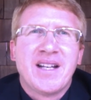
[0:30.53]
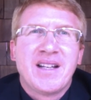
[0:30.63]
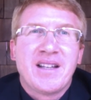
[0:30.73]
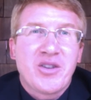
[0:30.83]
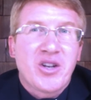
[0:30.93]

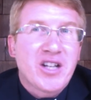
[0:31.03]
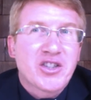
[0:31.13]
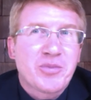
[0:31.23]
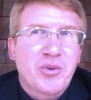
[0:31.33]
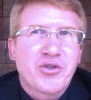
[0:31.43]
In the
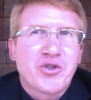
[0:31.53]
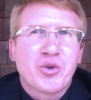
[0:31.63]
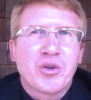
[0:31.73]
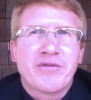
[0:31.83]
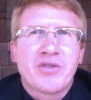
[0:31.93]
Gospel, the
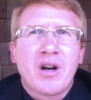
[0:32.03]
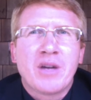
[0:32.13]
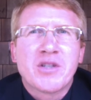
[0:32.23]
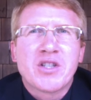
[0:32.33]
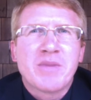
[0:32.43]
story of
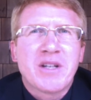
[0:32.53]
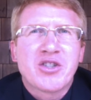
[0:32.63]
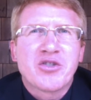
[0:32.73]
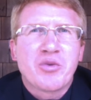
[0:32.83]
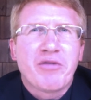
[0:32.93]
Thomas makes
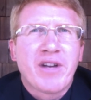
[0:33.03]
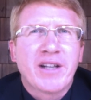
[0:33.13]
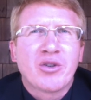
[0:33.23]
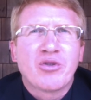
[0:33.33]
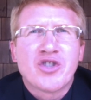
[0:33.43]
us reflect
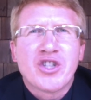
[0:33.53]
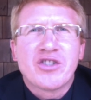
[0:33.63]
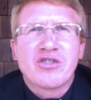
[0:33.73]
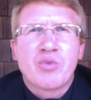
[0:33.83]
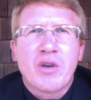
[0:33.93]
on
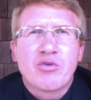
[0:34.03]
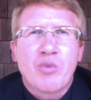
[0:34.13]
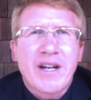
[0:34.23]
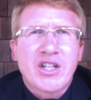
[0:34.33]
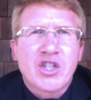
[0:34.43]
Jesus'
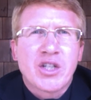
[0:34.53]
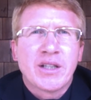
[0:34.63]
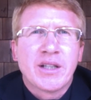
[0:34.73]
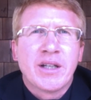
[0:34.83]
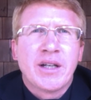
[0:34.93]
resurrection
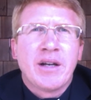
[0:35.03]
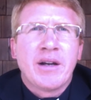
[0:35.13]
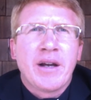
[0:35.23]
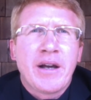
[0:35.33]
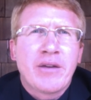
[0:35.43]

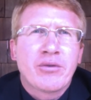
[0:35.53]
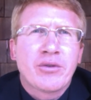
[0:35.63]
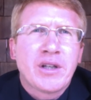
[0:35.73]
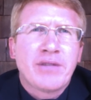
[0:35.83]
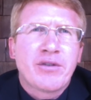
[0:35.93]
and on the
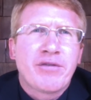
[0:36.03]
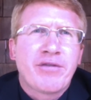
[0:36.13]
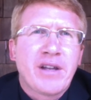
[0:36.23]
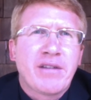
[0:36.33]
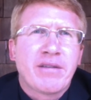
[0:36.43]
gift of
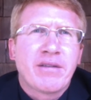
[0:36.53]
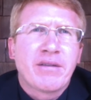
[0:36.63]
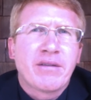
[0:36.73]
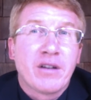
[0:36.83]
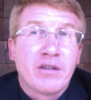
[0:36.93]
faith,
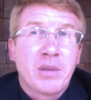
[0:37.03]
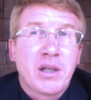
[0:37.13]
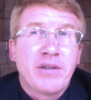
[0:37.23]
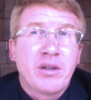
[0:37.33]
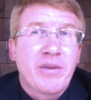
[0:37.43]
of
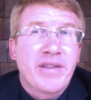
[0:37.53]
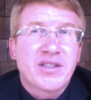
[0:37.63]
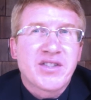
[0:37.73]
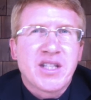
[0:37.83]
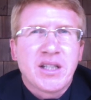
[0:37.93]
believing
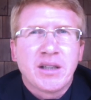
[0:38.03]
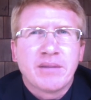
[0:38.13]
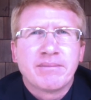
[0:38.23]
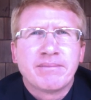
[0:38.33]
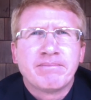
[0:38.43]
without seeing.
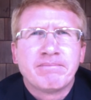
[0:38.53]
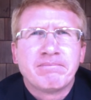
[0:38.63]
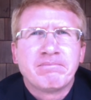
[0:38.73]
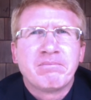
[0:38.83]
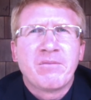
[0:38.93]

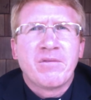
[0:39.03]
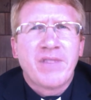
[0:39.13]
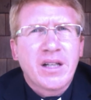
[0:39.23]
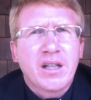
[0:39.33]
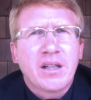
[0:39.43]

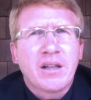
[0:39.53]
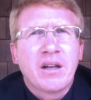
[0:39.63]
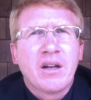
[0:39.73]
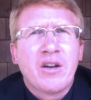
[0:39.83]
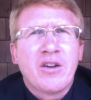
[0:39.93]
Finally,
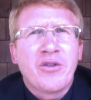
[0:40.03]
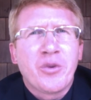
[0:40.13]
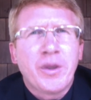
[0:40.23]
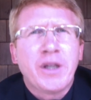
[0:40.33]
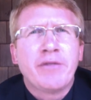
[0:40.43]
the
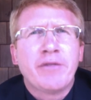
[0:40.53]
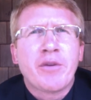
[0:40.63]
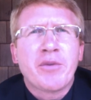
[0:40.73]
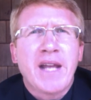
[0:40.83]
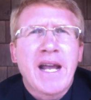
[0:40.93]
reading from
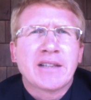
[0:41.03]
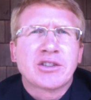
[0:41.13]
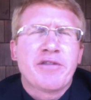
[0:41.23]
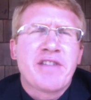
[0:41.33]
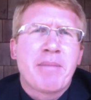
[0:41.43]
the Acts
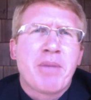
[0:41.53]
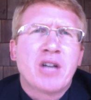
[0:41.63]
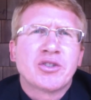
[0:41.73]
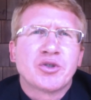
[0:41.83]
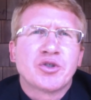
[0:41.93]
of the
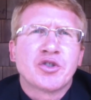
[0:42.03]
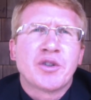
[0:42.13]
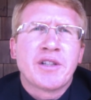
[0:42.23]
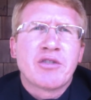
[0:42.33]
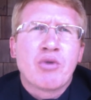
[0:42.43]
Apostles
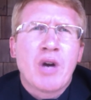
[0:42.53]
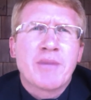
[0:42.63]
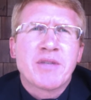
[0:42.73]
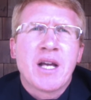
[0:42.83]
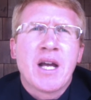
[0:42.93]

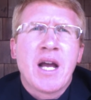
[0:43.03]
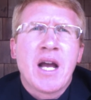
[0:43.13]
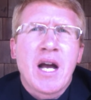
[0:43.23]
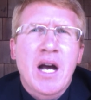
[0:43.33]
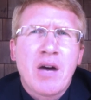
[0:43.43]
describes
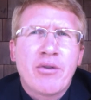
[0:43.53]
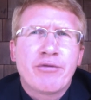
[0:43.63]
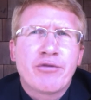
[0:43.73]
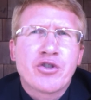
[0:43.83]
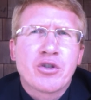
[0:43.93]
how the
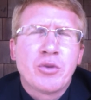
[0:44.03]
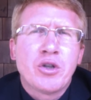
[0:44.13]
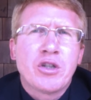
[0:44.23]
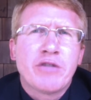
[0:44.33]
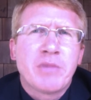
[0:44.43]
first
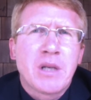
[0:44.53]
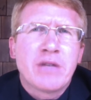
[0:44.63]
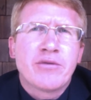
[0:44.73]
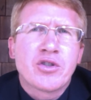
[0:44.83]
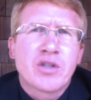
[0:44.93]
community of
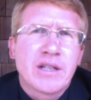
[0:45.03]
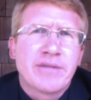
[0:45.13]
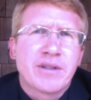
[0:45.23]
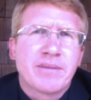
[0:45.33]
believers lived.